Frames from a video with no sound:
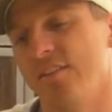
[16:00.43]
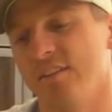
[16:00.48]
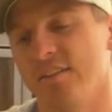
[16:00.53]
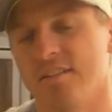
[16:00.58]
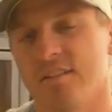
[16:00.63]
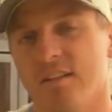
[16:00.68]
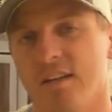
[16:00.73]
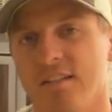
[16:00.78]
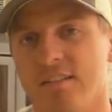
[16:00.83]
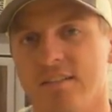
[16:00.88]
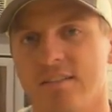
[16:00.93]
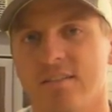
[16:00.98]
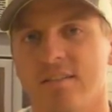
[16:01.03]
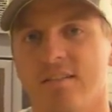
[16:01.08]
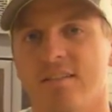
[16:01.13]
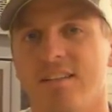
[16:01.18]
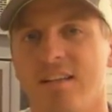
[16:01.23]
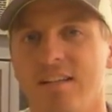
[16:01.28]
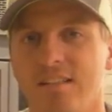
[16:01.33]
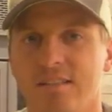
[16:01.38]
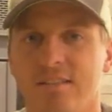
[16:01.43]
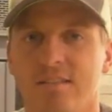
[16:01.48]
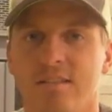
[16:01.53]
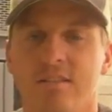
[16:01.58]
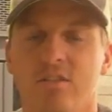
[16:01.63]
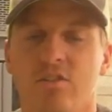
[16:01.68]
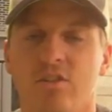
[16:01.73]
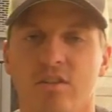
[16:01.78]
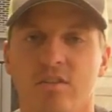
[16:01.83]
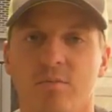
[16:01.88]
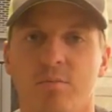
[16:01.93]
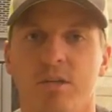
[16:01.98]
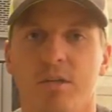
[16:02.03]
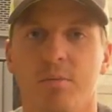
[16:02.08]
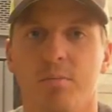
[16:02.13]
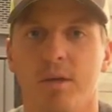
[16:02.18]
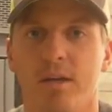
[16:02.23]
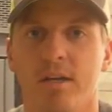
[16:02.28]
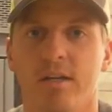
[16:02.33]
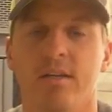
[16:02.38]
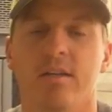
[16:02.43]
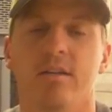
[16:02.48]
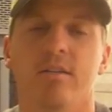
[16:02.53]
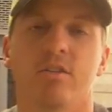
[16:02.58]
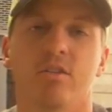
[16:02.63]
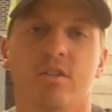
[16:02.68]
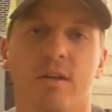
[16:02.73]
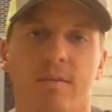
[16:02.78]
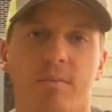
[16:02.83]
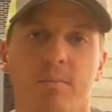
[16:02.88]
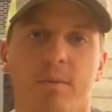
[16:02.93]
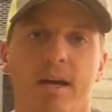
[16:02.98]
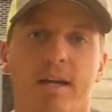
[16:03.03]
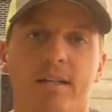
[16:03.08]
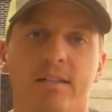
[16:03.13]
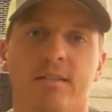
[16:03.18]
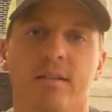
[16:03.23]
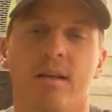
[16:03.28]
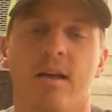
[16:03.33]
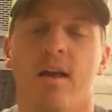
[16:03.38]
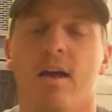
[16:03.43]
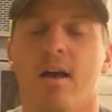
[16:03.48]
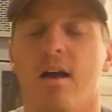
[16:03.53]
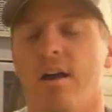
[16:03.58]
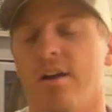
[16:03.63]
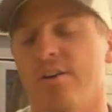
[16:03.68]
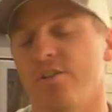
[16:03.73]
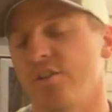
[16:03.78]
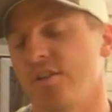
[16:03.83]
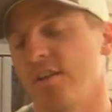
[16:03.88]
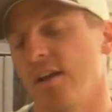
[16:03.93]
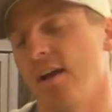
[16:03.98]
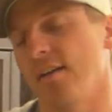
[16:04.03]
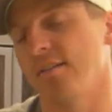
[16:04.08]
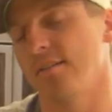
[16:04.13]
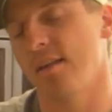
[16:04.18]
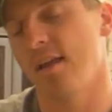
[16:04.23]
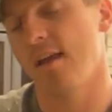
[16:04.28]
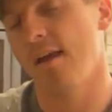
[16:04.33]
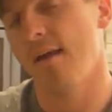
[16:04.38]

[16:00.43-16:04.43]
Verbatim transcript: these nice, tasty Chesapeake Bay striped bass. All right, you guys,